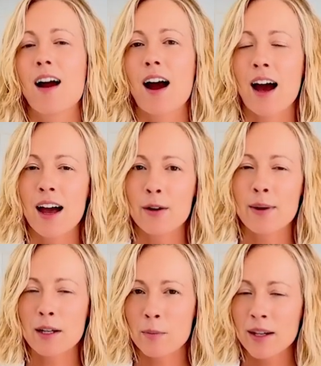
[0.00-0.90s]
I
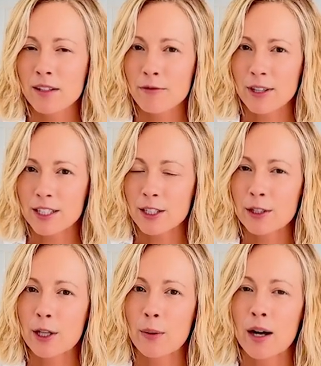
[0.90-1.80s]
recommend
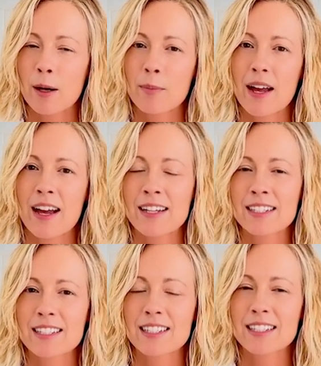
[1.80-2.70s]
Frontier Co-op,
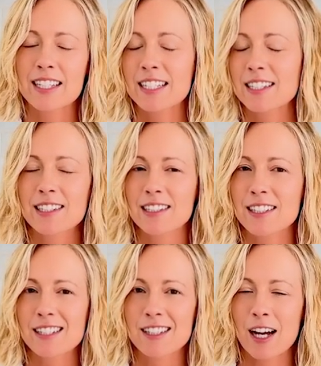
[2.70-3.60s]
and this
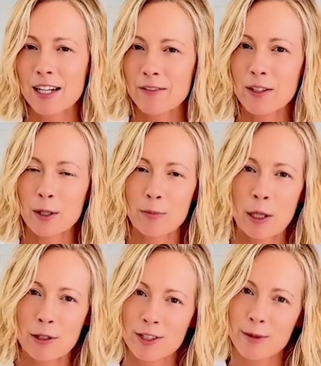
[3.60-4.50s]
is not even a
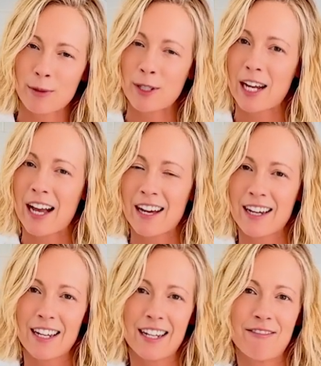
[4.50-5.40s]
partnership or ad.
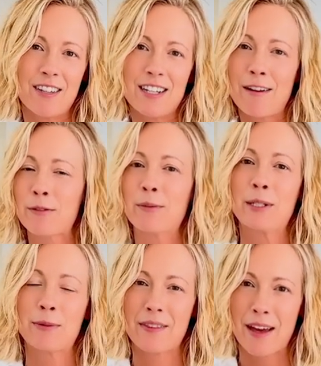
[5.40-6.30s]
I've never
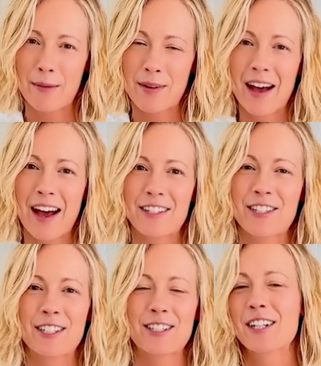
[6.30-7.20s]
worked with them. I
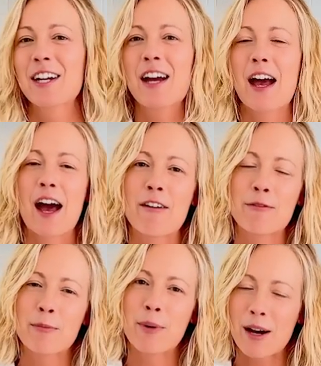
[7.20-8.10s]
just
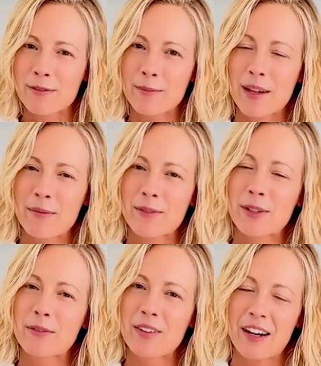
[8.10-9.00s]
have bought from them
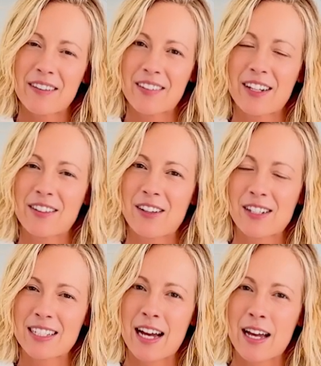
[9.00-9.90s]
for a very, very
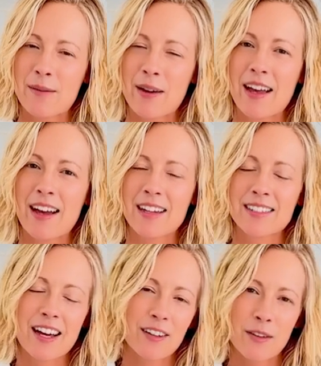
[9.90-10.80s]
long time,
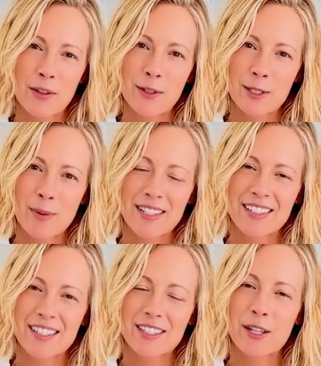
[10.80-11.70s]
and I love all their
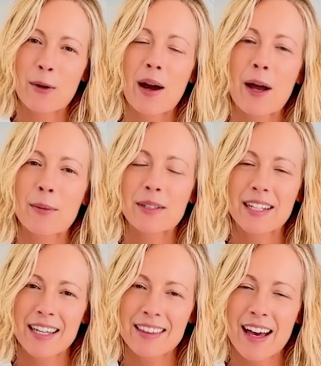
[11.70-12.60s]
spices. So I will
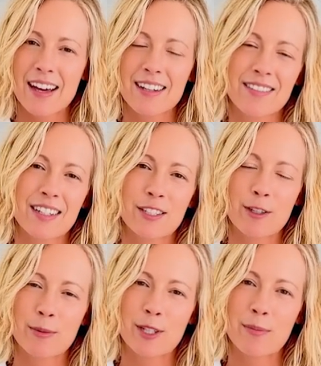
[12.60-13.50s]
link that in the
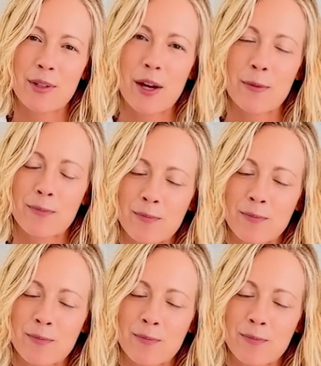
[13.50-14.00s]
description below.